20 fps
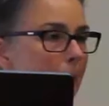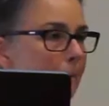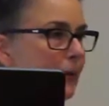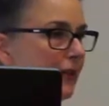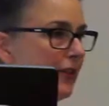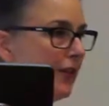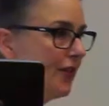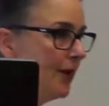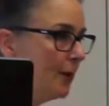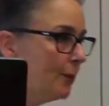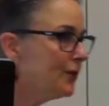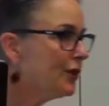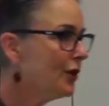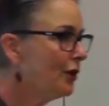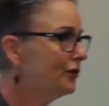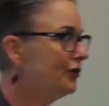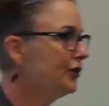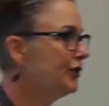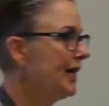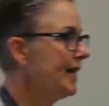But the thing with the
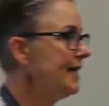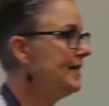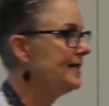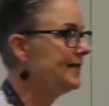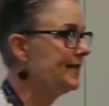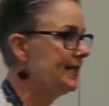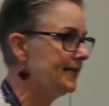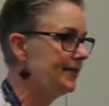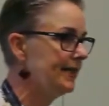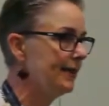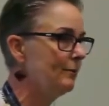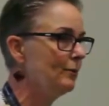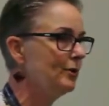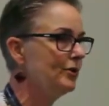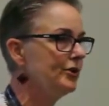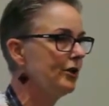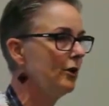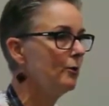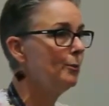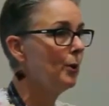concertinas is they were
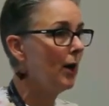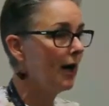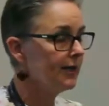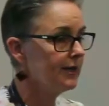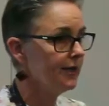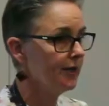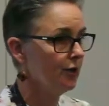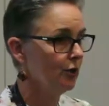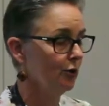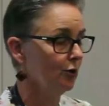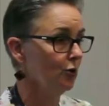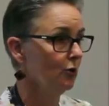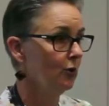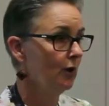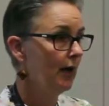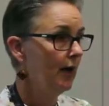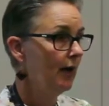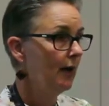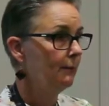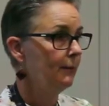so practical
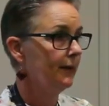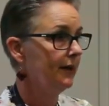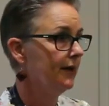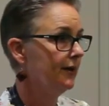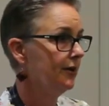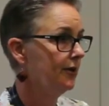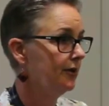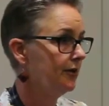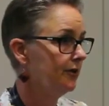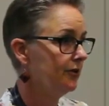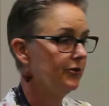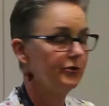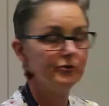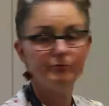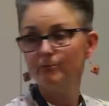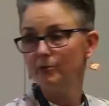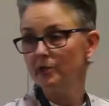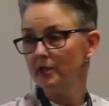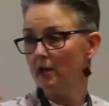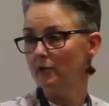because,
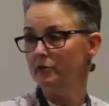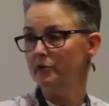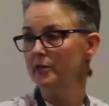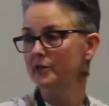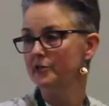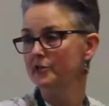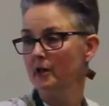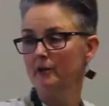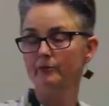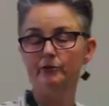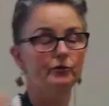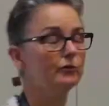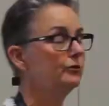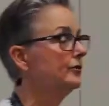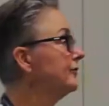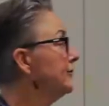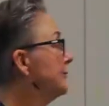you know, this, I'm sort